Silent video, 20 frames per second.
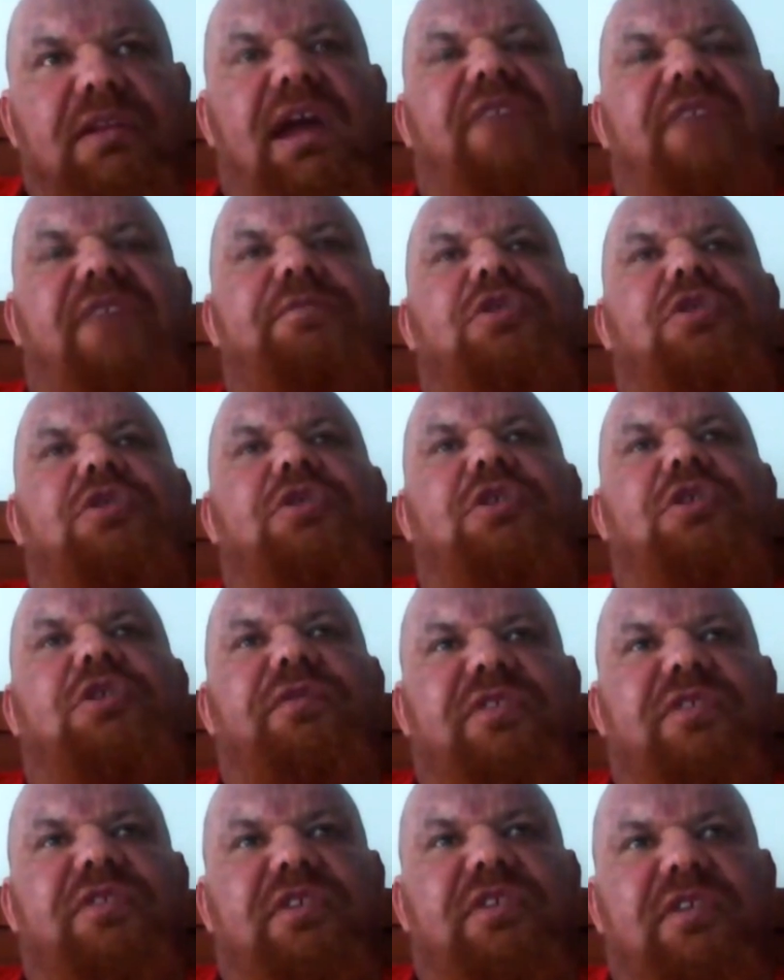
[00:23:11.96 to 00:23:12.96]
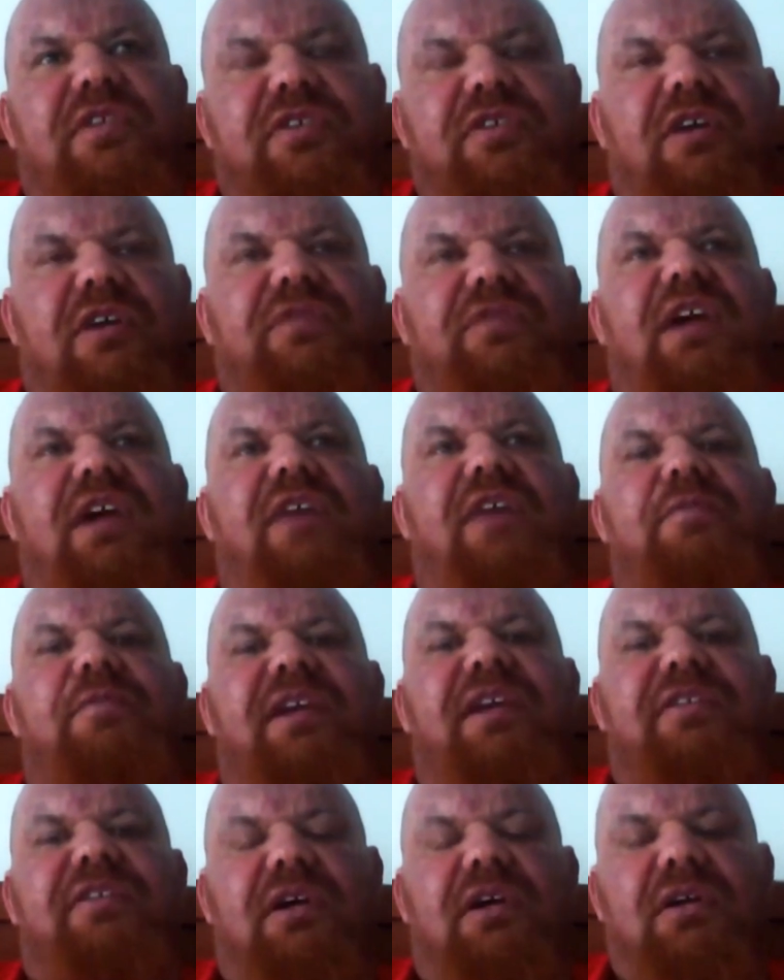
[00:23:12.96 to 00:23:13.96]
they have more confidence in themselves, they have a
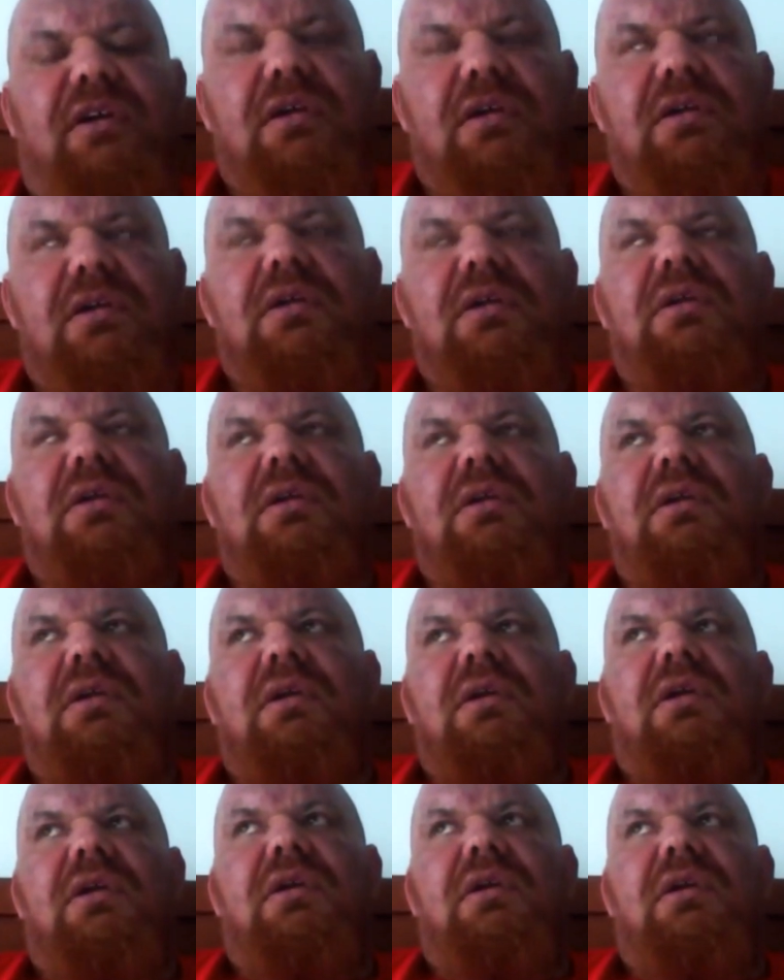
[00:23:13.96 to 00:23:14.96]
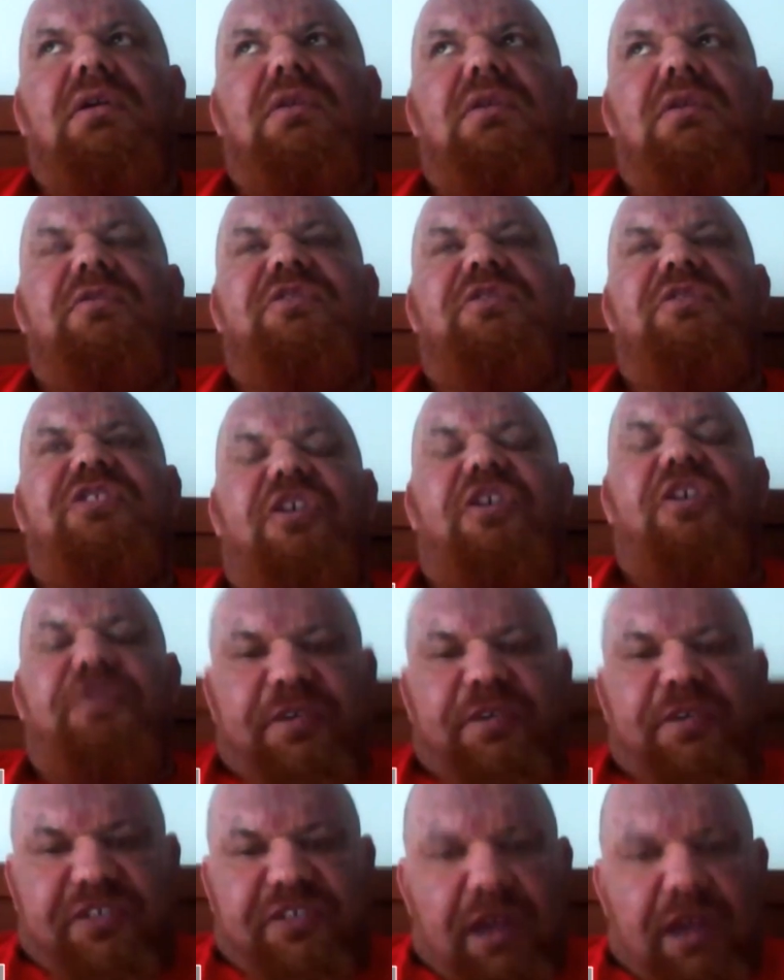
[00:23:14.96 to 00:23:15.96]
better
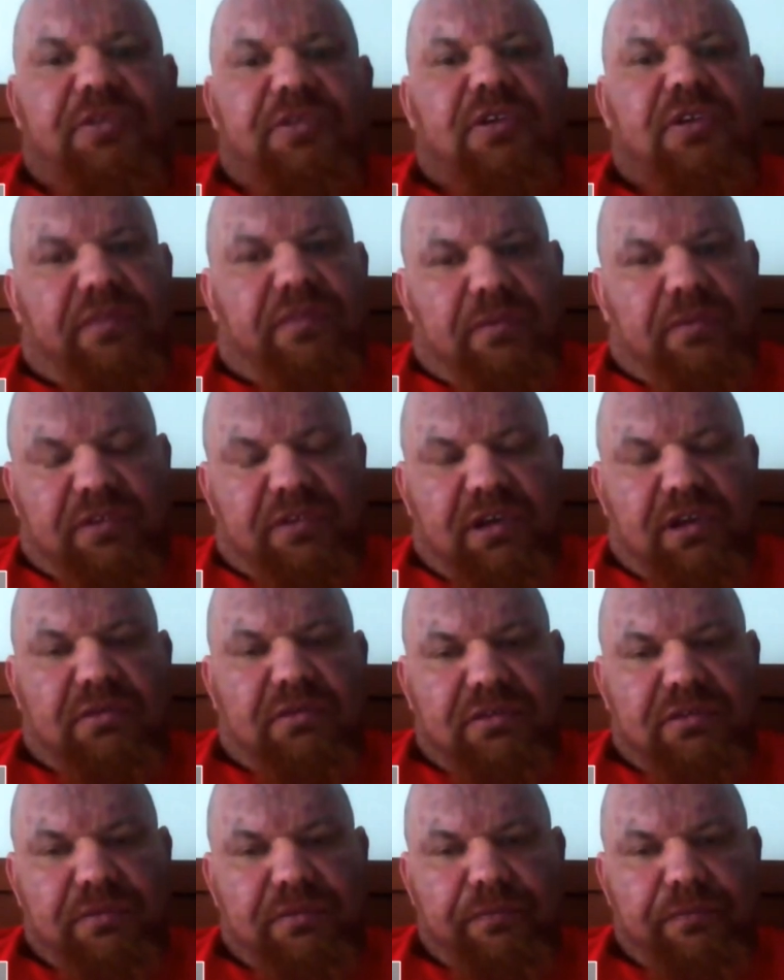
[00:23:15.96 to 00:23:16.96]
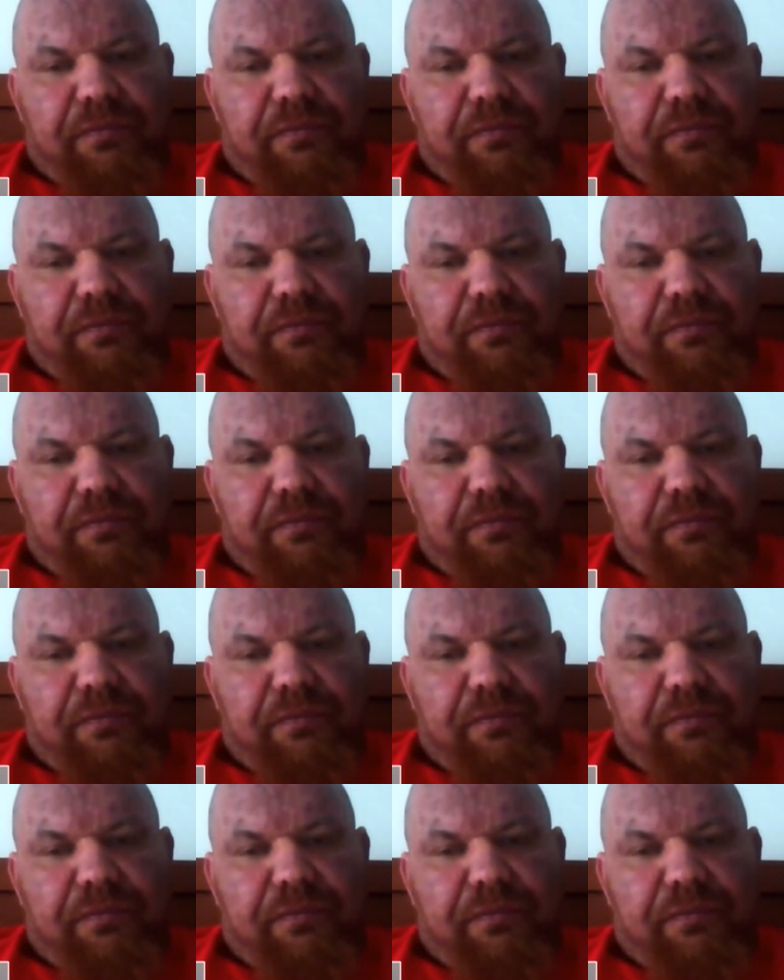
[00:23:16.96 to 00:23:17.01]
self-perception of themselves.